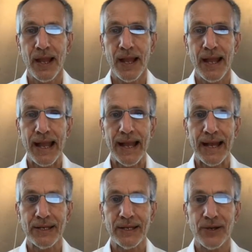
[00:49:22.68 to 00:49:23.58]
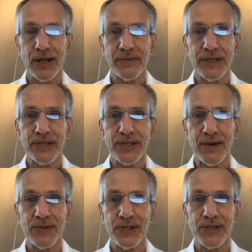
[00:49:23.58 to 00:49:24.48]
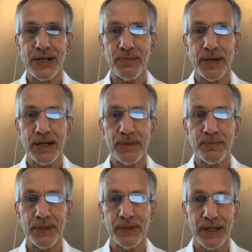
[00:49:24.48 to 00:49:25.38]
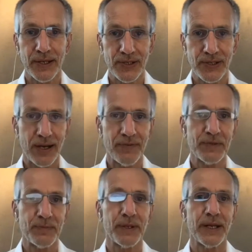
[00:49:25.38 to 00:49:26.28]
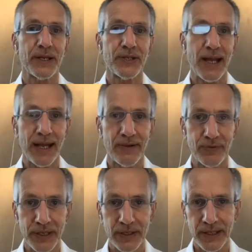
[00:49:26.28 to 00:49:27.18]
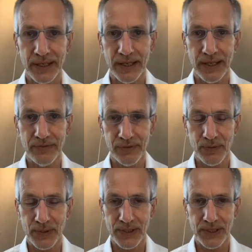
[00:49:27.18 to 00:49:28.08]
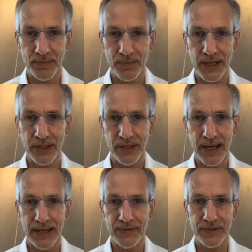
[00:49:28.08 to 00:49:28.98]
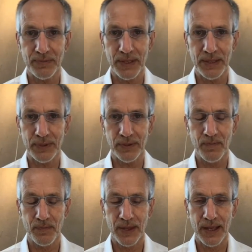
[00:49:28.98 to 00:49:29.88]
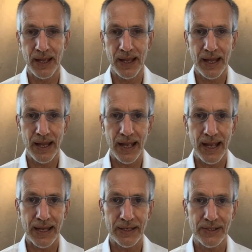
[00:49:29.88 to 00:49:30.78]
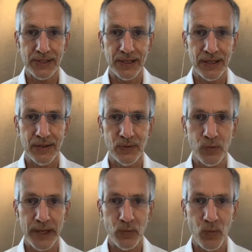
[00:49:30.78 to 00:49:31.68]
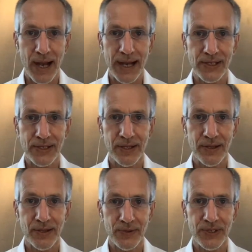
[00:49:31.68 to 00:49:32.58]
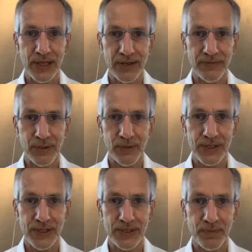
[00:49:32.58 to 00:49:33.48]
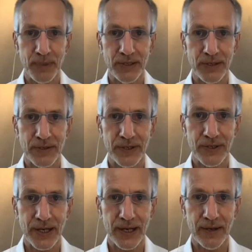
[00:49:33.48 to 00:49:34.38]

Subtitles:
And all of these houses and apartment buildings and office buildings have real influences upon the lives of the people. And we want those influences to be nourishing.